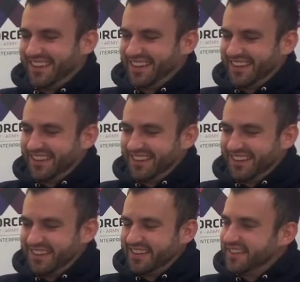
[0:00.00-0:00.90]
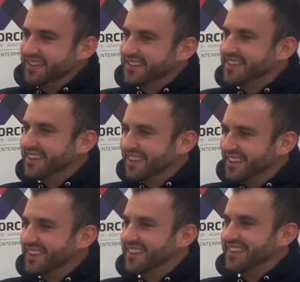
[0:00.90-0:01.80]

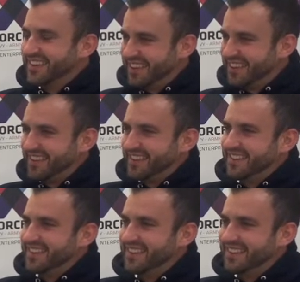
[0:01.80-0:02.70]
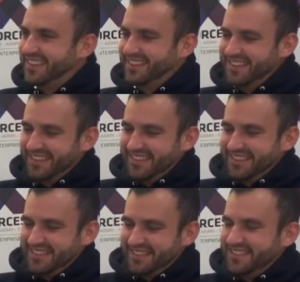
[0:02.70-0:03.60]

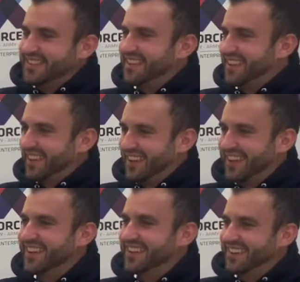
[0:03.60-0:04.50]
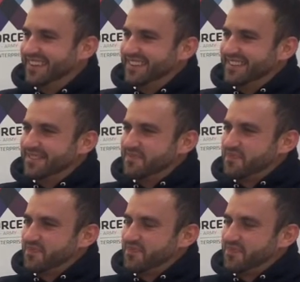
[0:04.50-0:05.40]

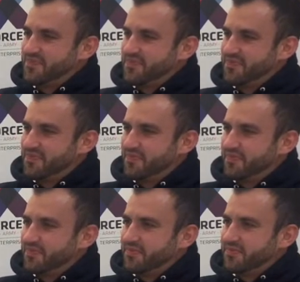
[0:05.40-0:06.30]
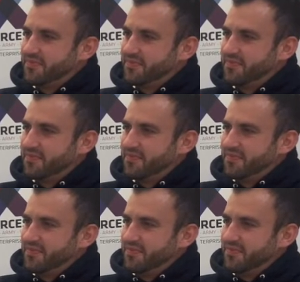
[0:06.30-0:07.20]

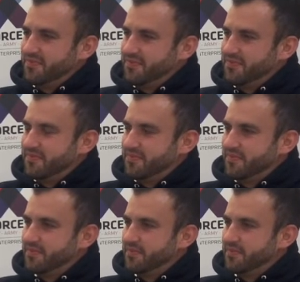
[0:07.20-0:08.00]
No words are spoken by the person on screen.